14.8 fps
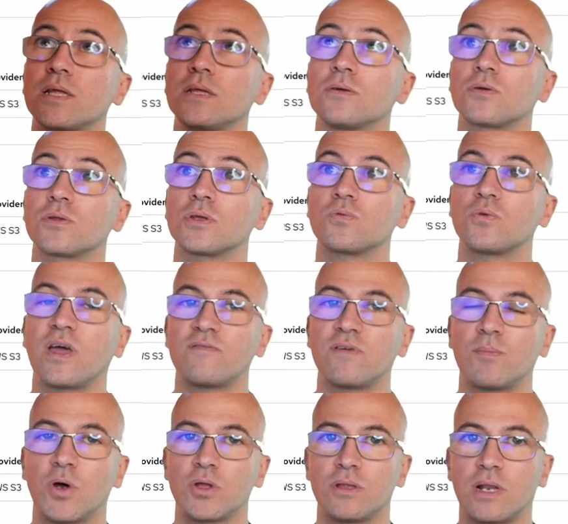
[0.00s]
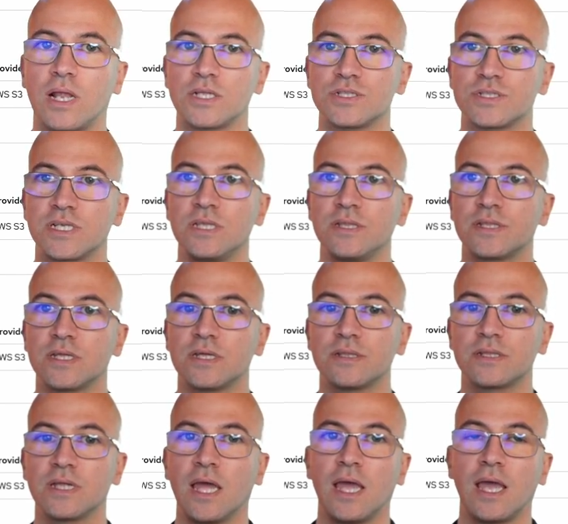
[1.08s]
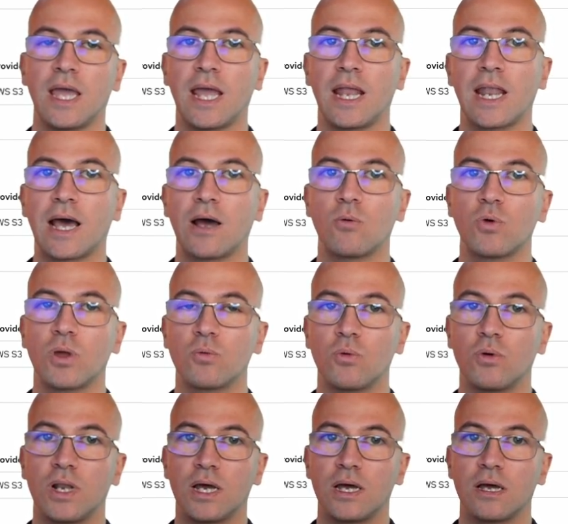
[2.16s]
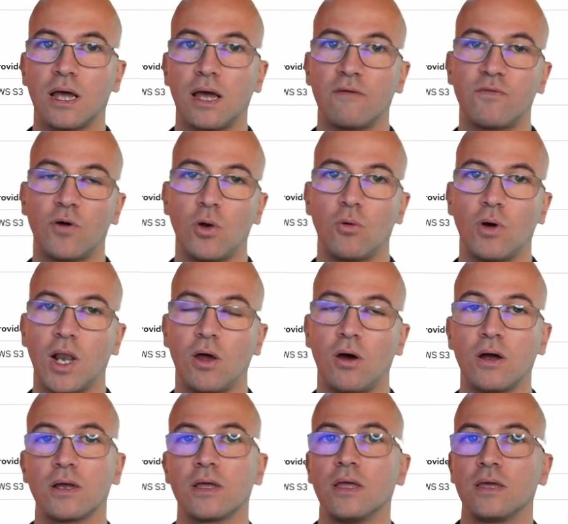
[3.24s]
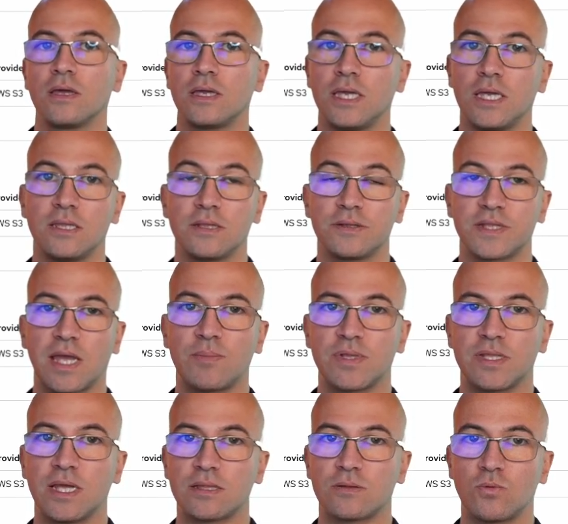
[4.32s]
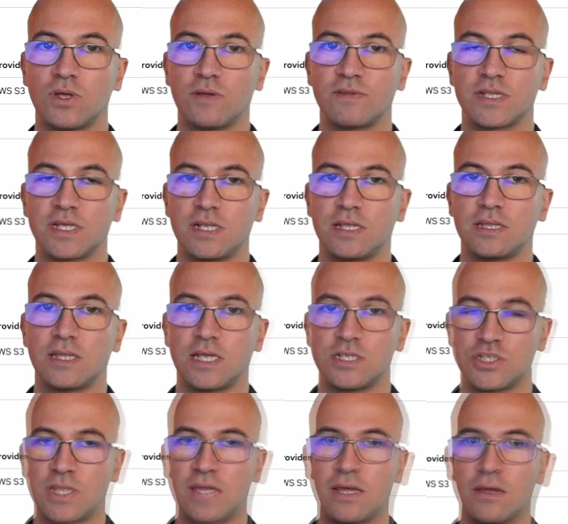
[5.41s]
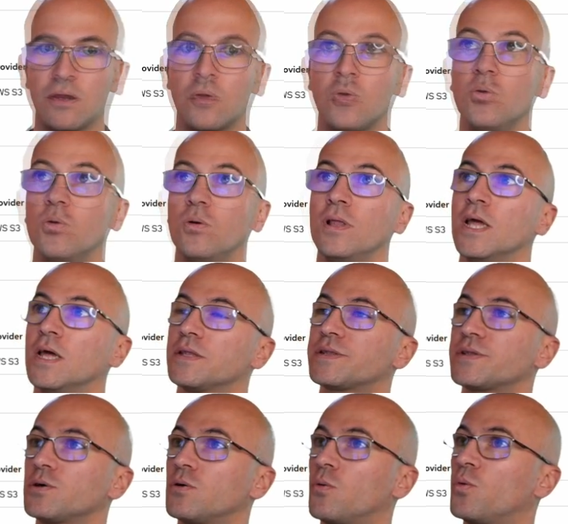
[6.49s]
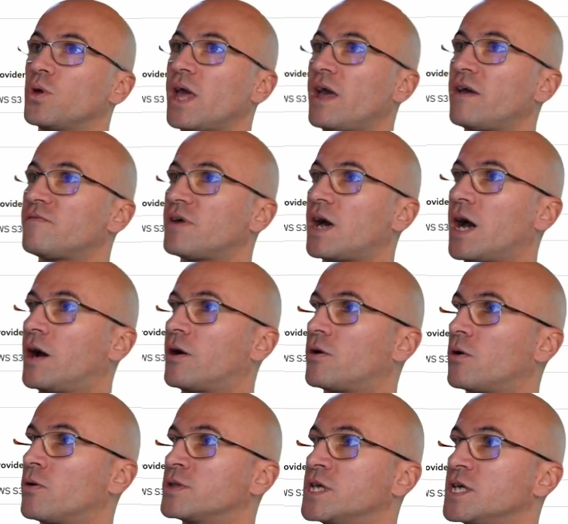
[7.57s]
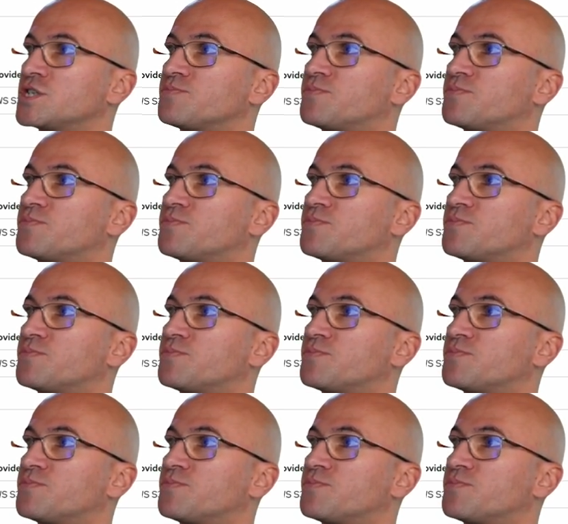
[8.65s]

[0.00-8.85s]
in order to have a model registry instance. And now we will uh, follow along in the steps that we've seen in the agenda. Cool. So we have our ODH